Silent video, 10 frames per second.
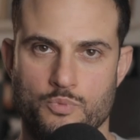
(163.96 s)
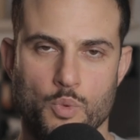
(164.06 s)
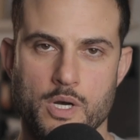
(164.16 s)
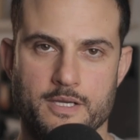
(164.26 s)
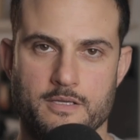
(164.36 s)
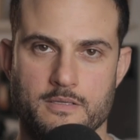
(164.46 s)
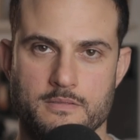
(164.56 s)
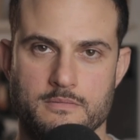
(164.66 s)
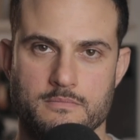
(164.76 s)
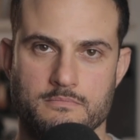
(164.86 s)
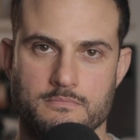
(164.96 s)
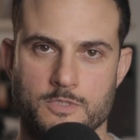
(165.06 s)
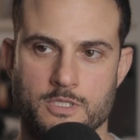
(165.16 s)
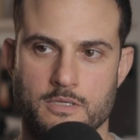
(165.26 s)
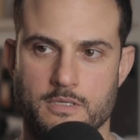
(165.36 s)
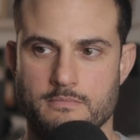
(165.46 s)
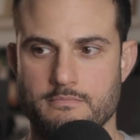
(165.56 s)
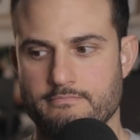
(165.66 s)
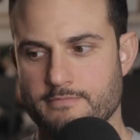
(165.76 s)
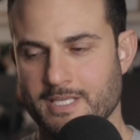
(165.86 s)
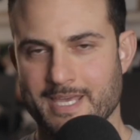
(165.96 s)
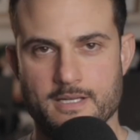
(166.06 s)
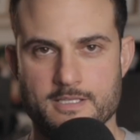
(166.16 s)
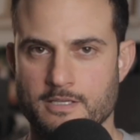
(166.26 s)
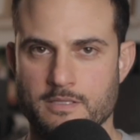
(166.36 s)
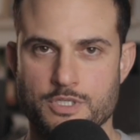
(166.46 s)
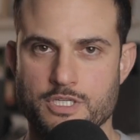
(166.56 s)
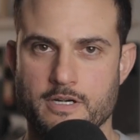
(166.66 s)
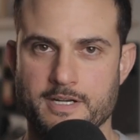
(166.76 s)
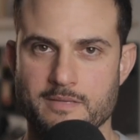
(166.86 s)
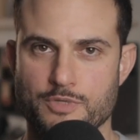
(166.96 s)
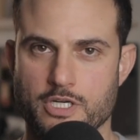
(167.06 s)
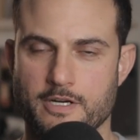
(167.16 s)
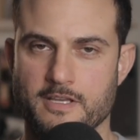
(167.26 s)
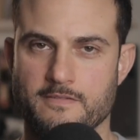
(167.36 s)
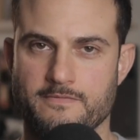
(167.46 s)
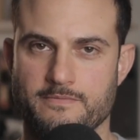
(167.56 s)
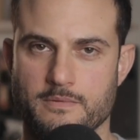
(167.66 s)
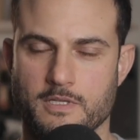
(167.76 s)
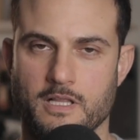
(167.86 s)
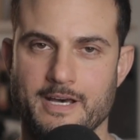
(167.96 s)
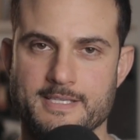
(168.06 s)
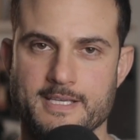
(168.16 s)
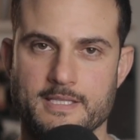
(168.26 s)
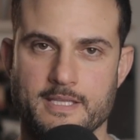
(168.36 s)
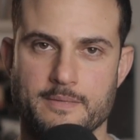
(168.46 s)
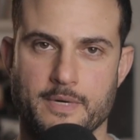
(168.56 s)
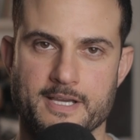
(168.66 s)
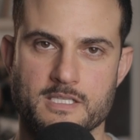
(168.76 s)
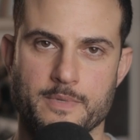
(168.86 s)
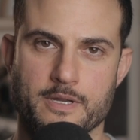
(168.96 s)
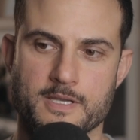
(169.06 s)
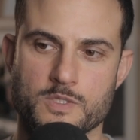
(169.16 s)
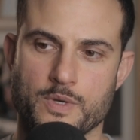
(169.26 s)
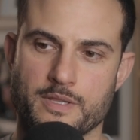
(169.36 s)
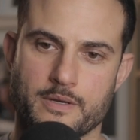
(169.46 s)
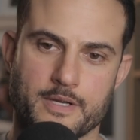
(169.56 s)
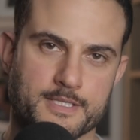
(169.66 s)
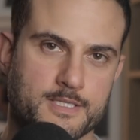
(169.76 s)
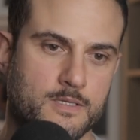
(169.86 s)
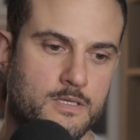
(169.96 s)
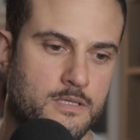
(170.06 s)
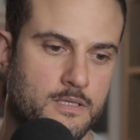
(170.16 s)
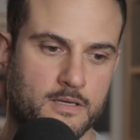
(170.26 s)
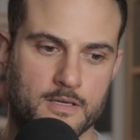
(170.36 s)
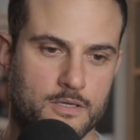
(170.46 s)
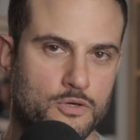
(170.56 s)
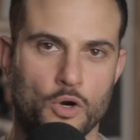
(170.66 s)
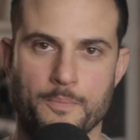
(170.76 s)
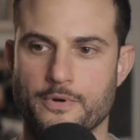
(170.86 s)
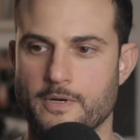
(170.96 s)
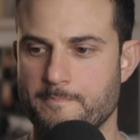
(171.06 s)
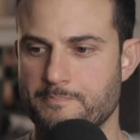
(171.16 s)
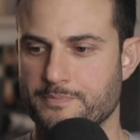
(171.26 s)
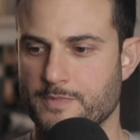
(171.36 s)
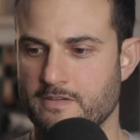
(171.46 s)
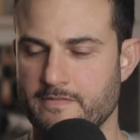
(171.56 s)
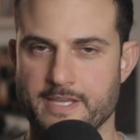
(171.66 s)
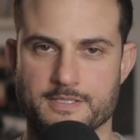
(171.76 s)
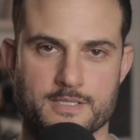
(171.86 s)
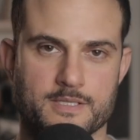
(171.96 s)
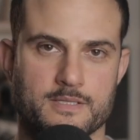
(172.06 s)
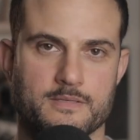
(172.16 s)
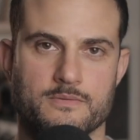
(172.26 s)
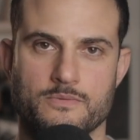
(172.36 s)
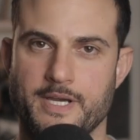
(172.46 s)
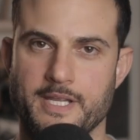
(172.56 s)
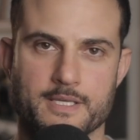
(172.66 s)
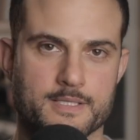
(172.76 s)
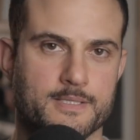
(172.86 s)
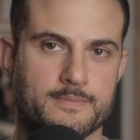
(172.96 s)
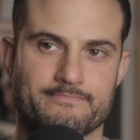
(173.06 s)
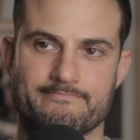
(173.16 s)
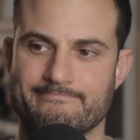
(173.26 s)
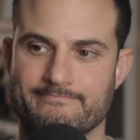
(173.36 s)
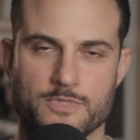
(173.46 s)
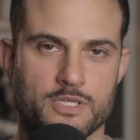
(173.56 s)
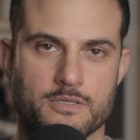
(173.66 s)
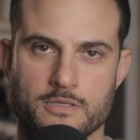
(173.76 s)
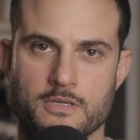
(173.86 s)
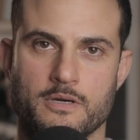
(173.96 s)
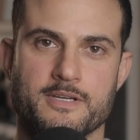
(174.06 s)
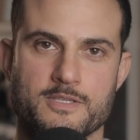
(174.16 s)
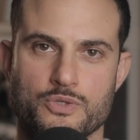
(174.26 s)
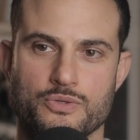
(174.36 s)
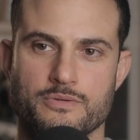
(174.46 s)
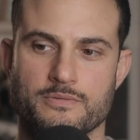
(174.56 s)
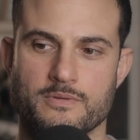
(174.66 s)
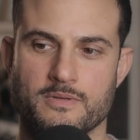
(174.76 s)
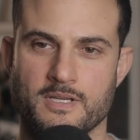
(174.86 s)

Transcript: work. So again, it's not the majority. Majority of clients out there, in my experience, whether it's uh, corporate, events, weddings, you, you're going to